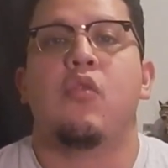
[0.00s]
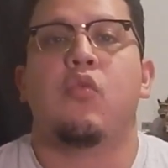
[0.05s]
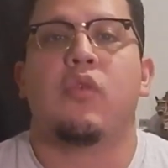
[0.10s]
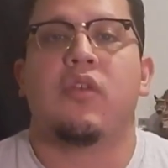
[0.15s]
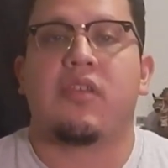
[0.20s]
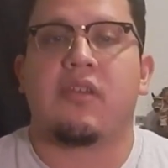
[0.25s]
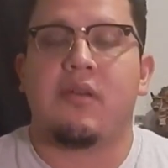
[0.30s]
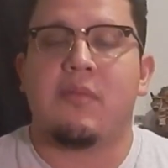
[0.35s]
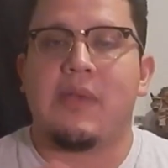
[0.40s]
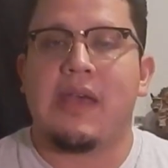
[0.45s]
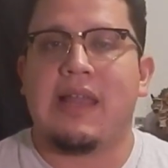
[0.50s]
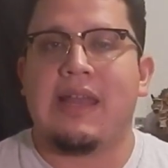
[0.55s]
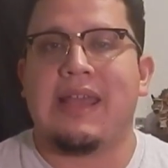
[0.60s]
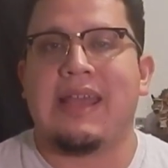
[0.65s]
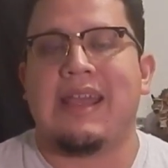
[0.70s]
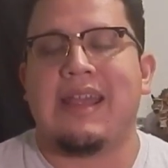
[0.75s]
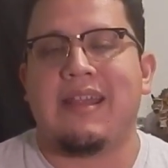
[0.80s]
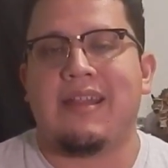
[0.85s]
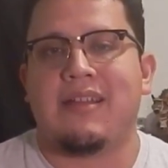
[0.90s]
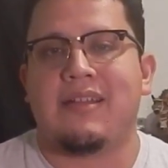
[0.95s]
with Kamala
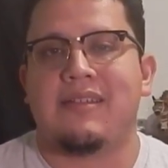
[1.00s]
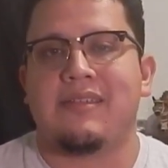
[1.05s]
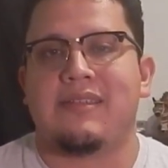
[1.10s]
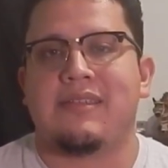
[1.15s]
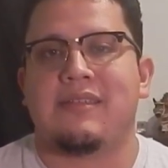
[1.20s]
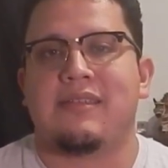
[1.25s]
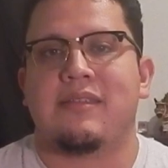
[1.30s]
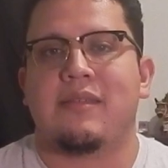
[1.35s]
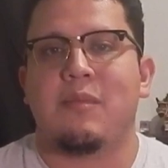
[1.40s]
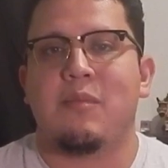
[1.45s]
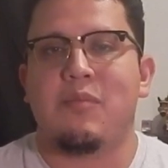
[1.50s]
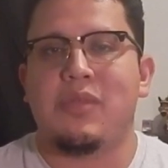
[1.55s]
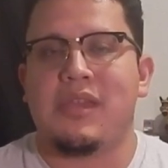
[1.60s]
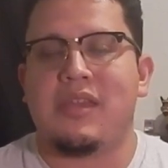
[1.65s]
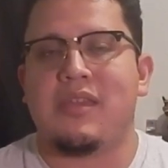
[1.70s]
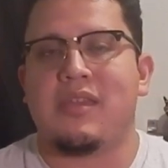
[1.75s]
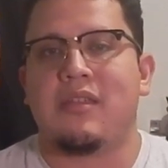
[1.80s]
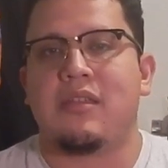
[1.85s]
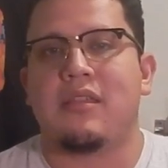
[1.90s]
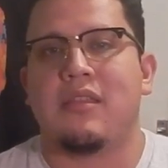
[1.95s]
Harris
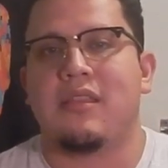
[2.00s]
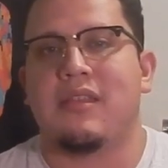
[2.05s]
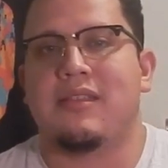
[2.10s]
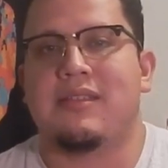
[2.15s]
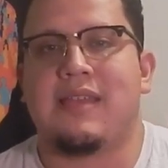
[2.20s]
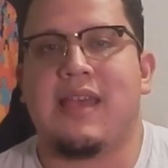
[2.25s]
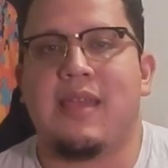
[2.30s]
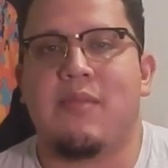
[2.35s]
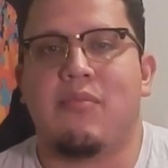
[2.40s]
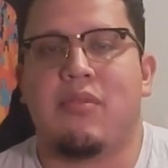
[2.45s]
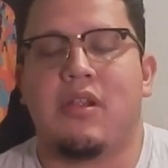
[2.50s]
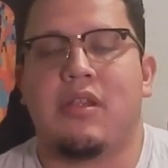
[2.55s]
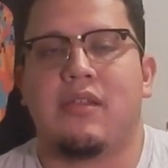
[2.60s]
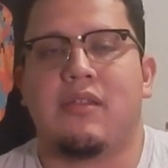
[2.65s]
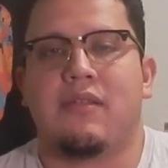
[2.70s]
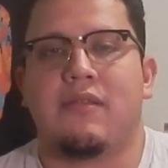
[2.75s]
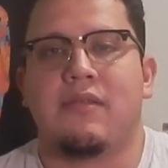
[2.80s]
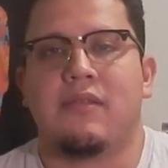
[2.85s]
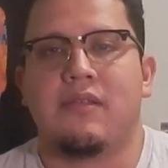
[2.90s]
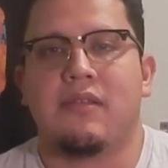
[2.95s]
being the tiebreaker.